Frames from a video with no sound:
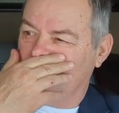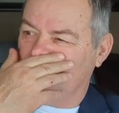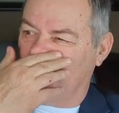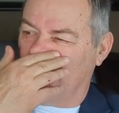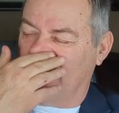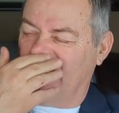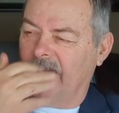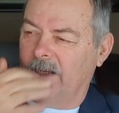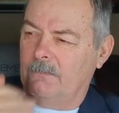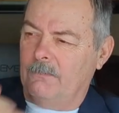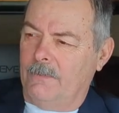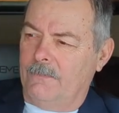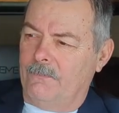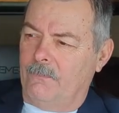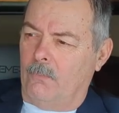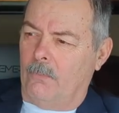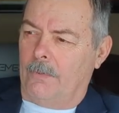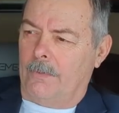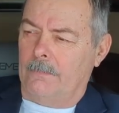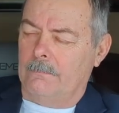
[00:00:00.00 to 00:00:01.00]
Well, Henry
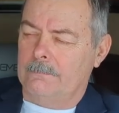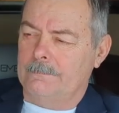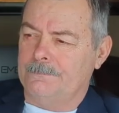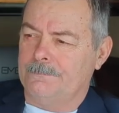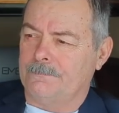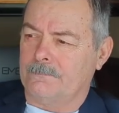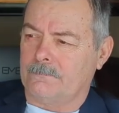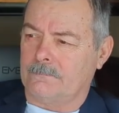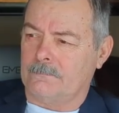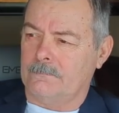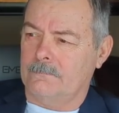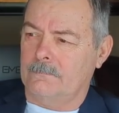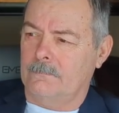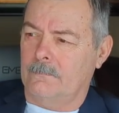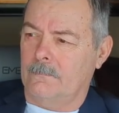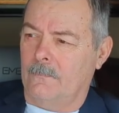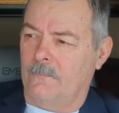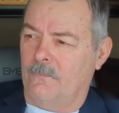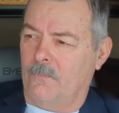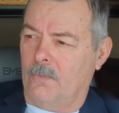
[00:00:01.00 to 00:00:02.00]
Ford,
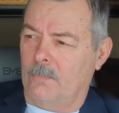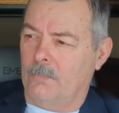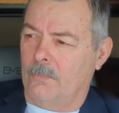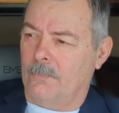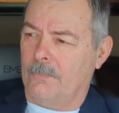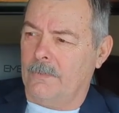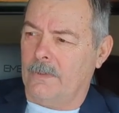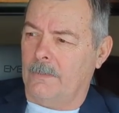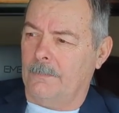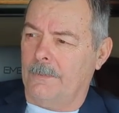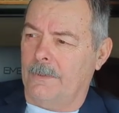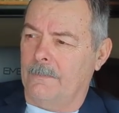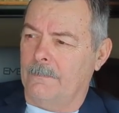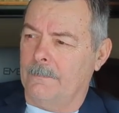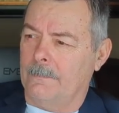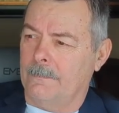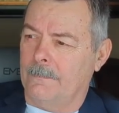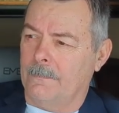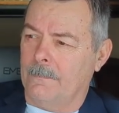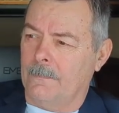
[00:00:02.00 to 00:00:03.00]
Ford Motor Company,
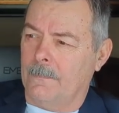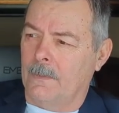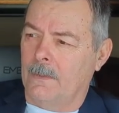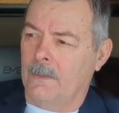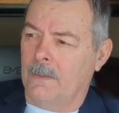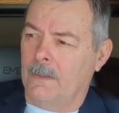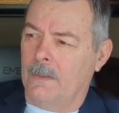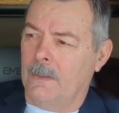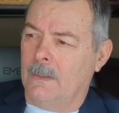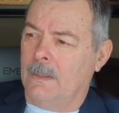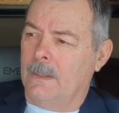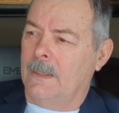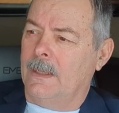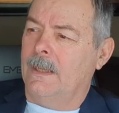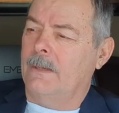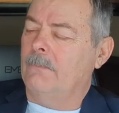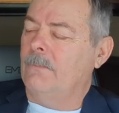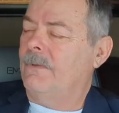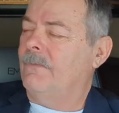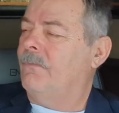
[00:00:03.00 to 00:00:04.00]

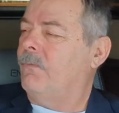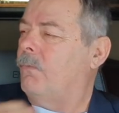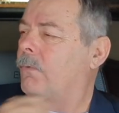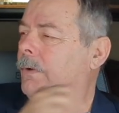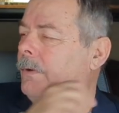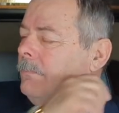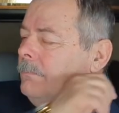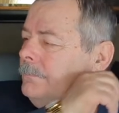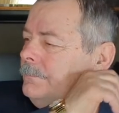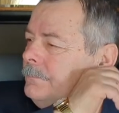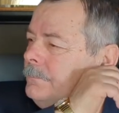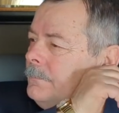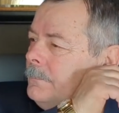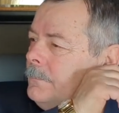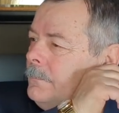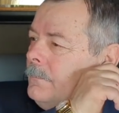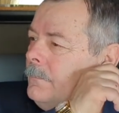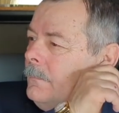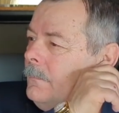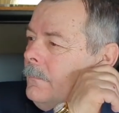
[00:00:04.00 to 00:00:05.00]
Henry Ford,
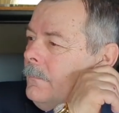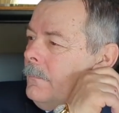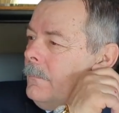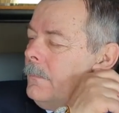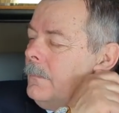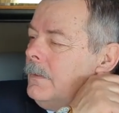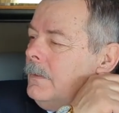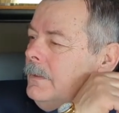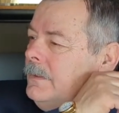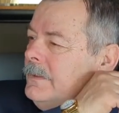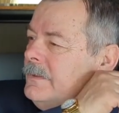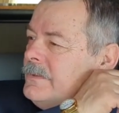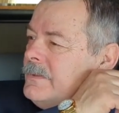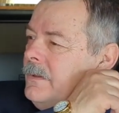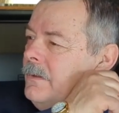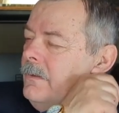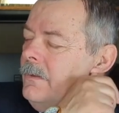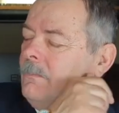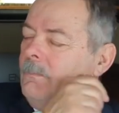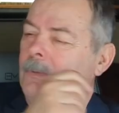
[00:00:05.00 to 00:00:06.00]
he
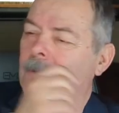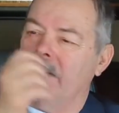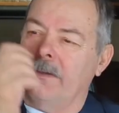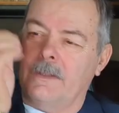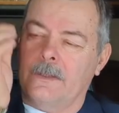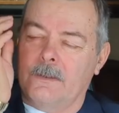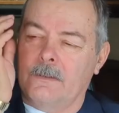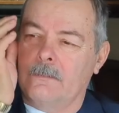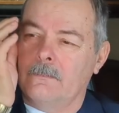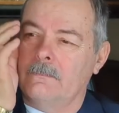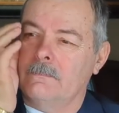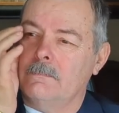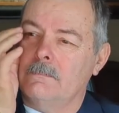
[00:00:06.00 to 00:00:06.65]
started building